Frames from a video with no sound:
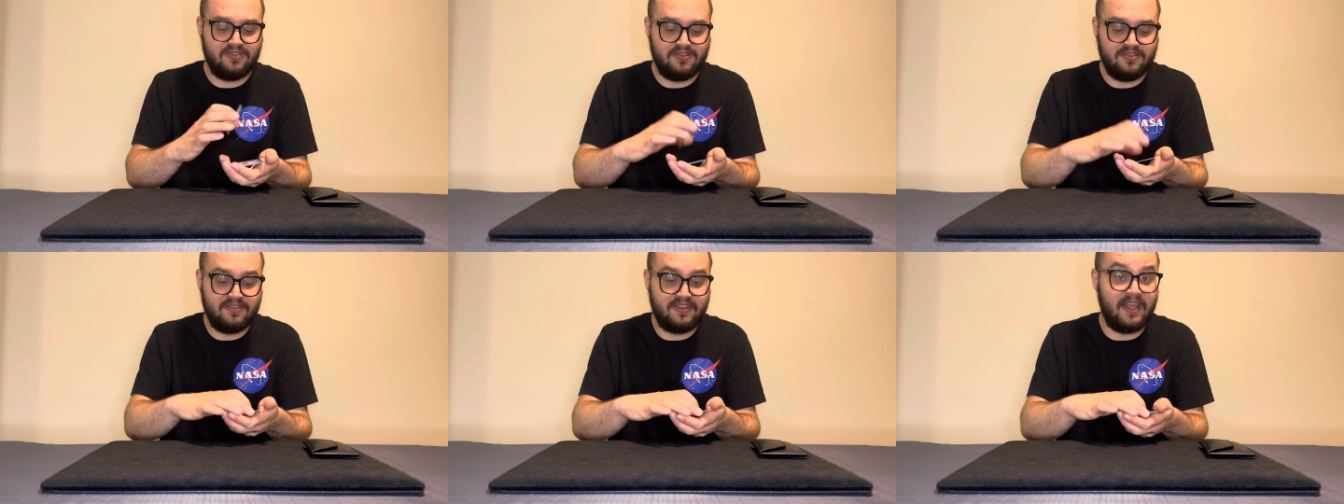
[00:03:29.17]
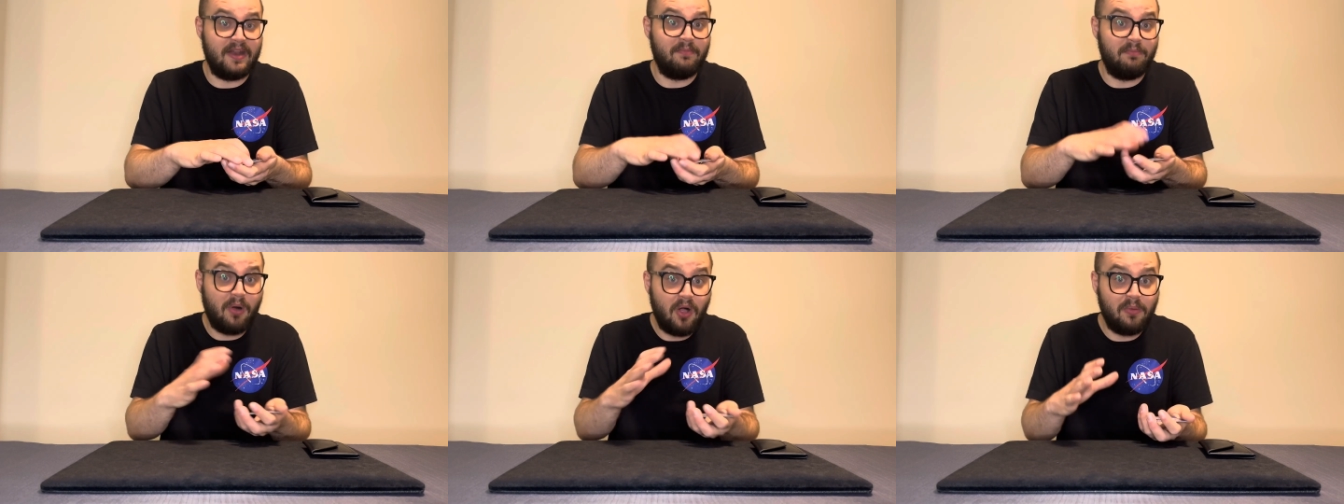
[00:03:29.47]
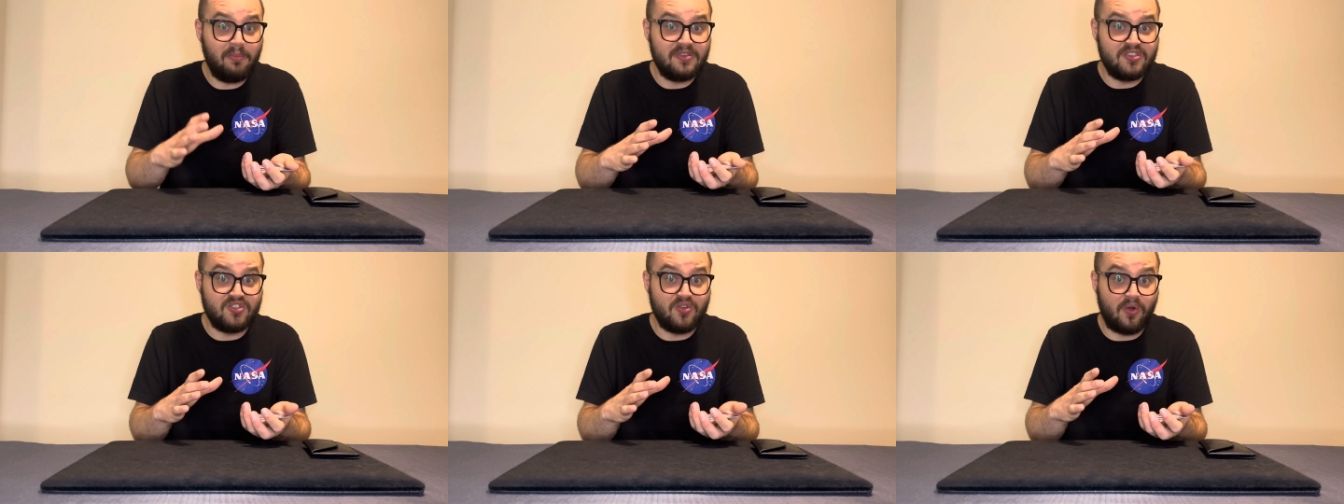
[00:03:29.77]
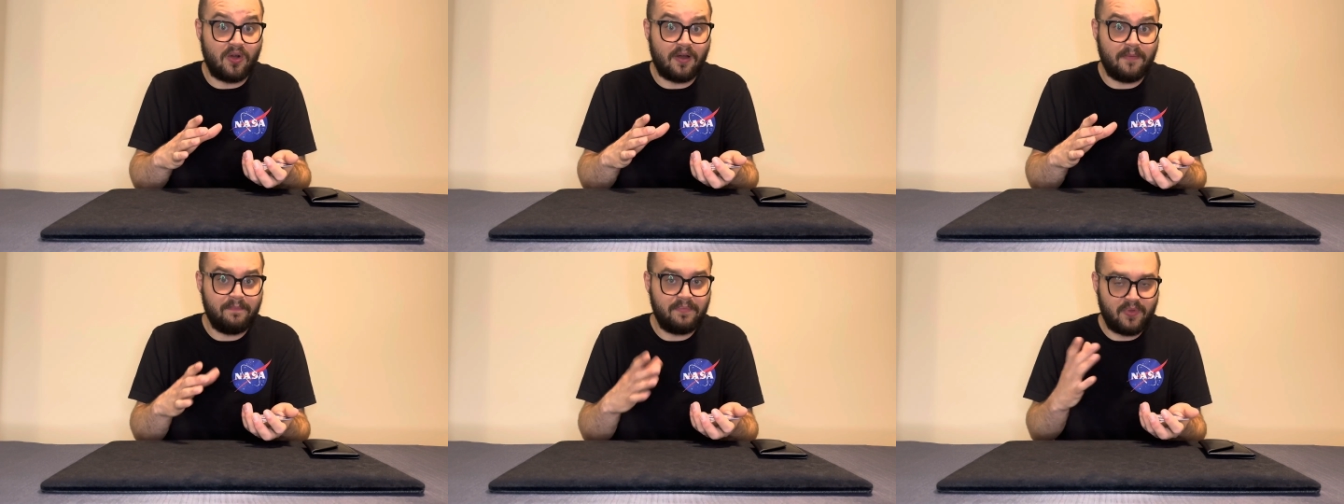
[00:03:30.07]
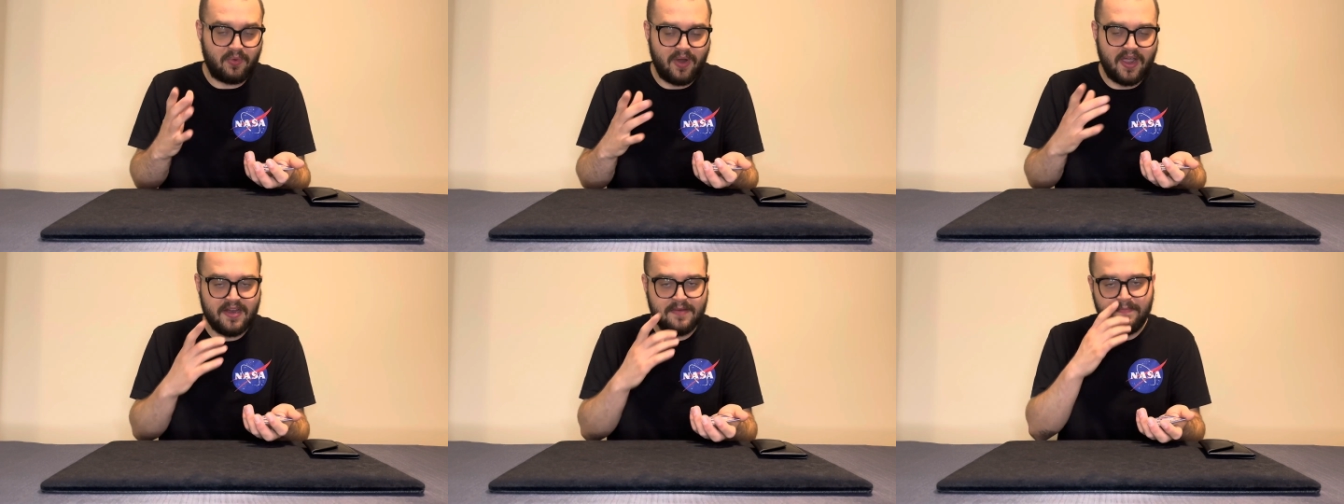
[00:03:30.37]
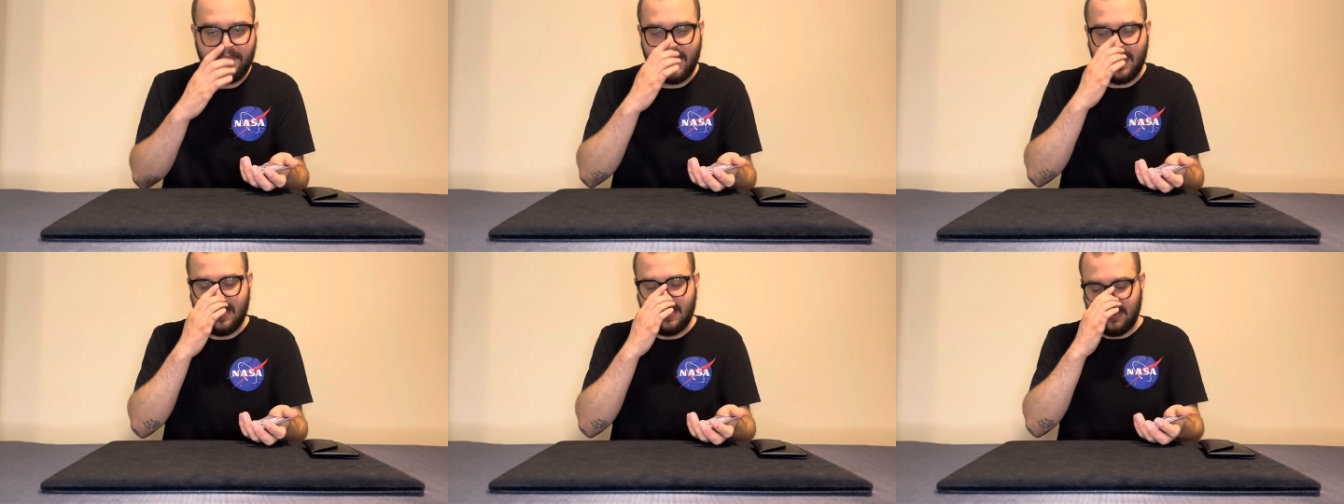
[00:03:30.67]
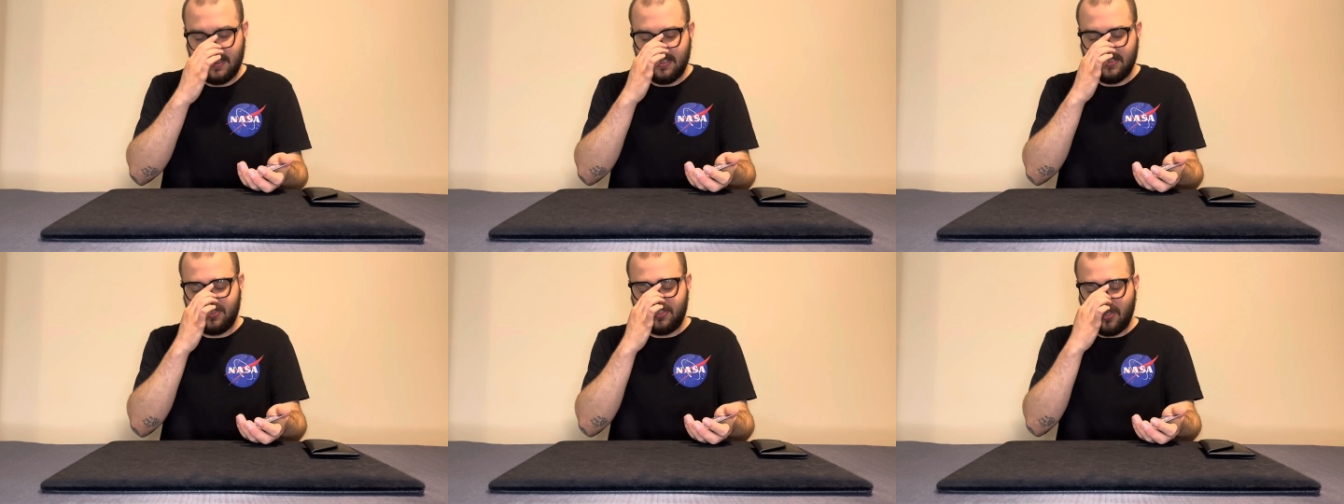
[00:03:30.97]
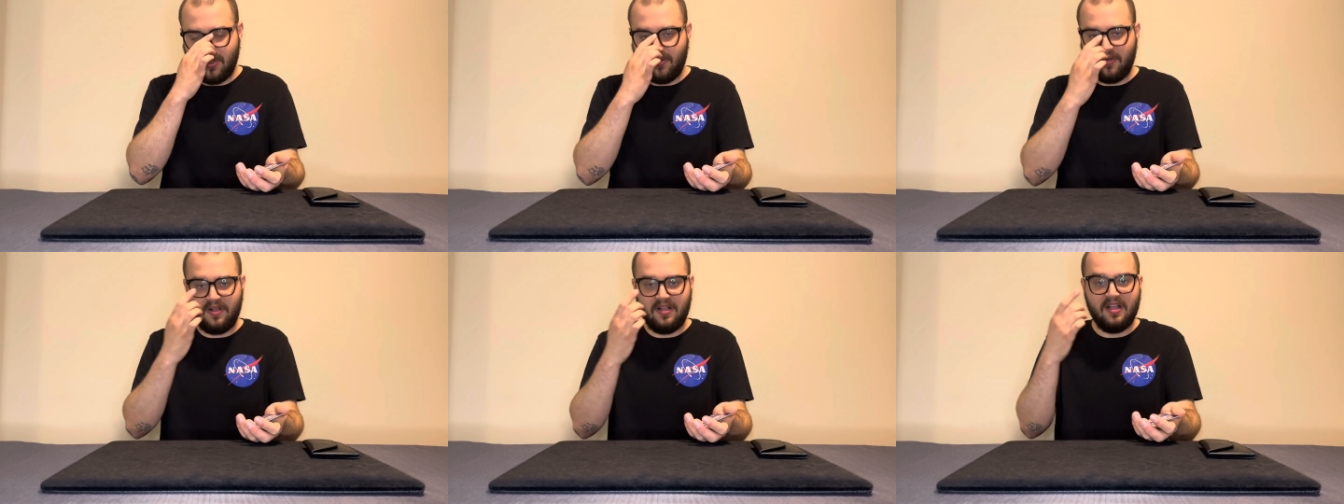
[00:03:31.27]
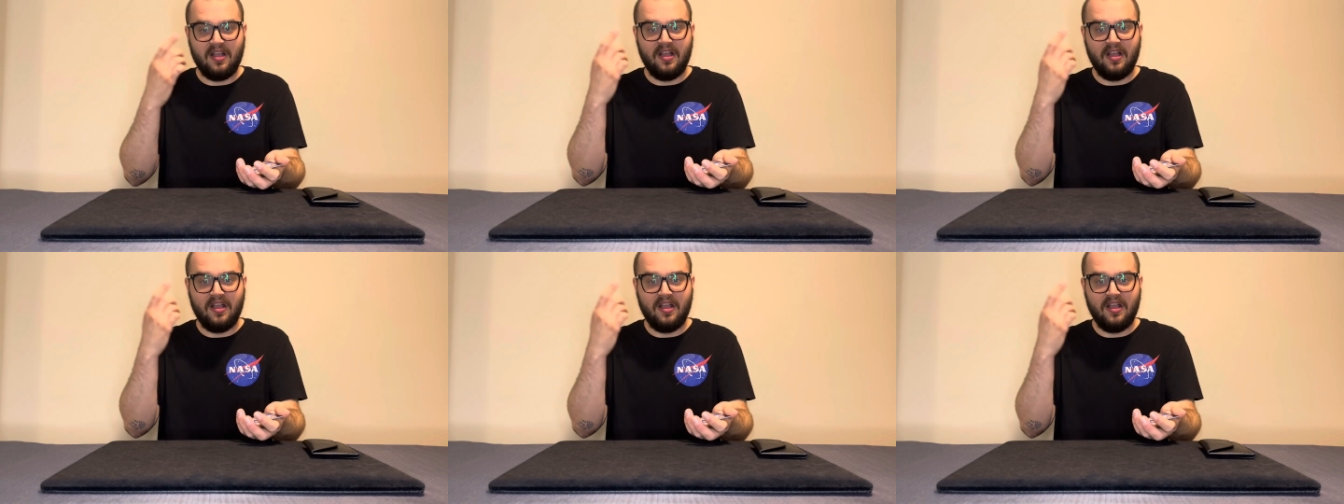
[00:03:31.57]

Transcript: than Bulbasaur, right? So